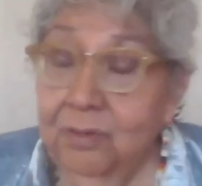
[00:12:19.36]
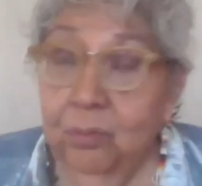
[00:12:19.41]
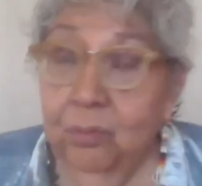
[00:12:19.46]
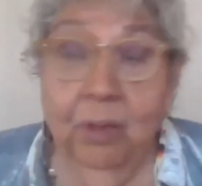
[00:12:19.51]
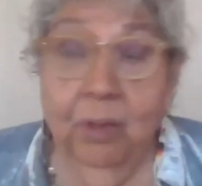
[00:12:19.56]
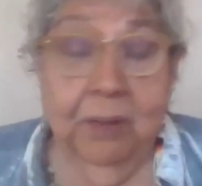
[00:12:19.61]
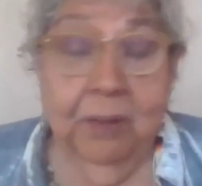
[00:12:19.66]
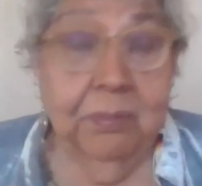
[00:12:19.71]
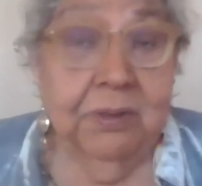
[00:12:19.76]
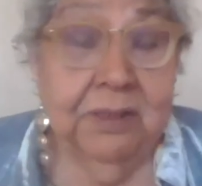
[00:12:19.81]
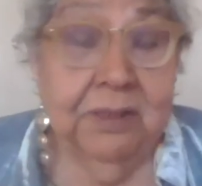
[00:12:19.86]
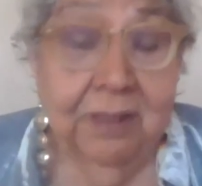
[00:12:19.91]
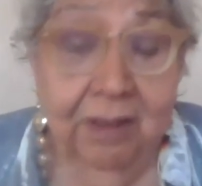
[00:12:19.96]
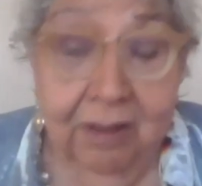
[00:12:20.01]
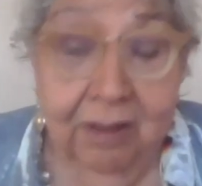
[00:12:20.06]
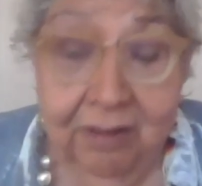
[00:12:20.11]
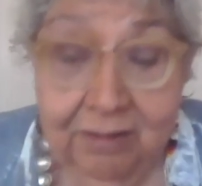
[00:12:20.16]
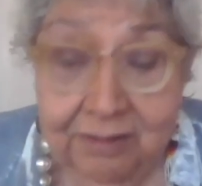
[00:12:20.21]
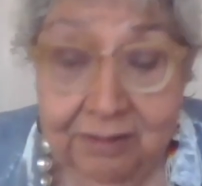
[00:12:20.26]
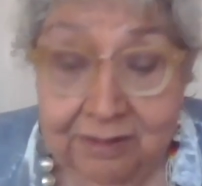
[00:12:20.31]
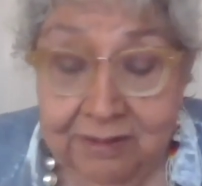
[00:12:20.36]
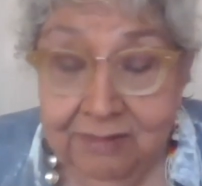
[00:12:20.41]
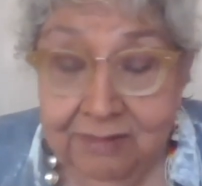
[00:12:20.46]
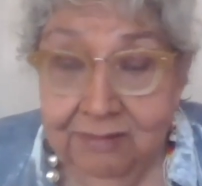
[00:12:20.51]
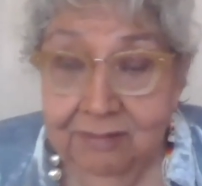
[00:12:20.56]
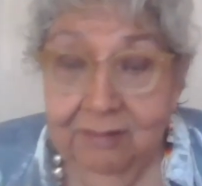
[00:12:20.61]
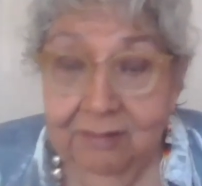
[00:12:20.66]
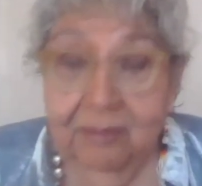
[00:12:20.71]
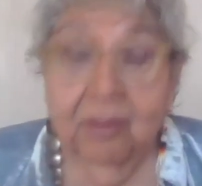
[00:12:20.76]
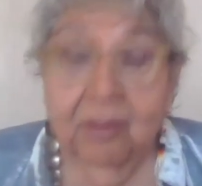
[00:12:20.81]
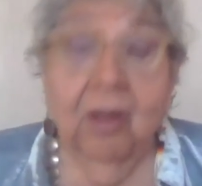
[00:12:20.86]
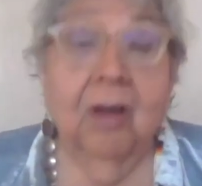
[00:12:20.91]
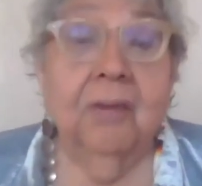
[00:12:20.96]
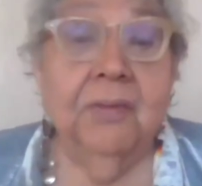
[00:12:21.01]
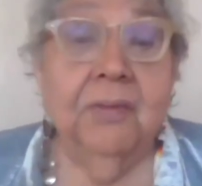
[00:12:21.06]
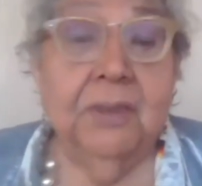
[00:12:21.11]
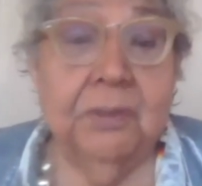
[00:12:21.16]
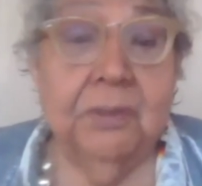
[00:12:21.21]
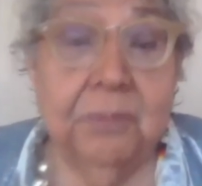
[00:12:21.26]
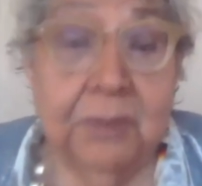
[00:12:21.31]
the webinars,
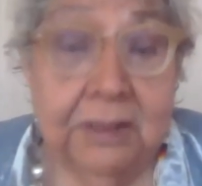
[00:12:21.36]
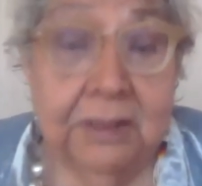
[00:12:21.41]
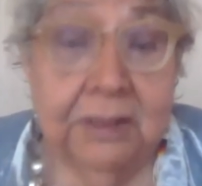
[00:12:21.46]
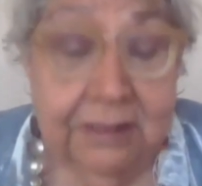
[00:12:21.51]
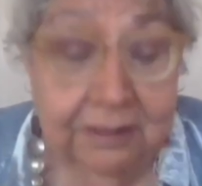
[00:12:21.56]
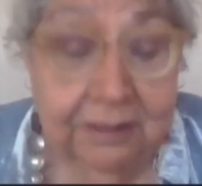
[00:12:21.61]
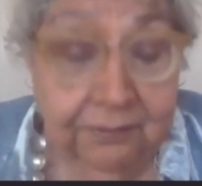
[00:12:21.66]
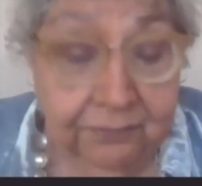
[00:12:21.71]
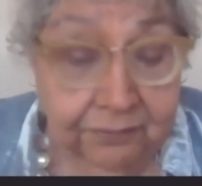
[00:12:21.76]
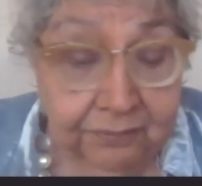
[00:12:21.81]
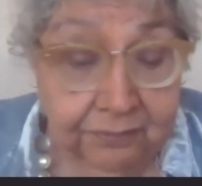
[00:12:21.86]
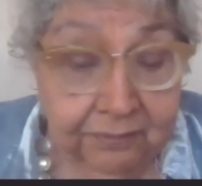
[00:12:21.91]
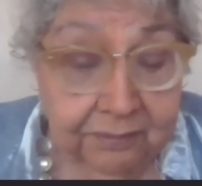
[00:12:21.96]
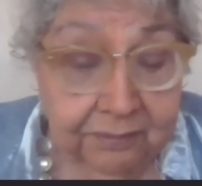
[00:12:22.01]
COVID relief.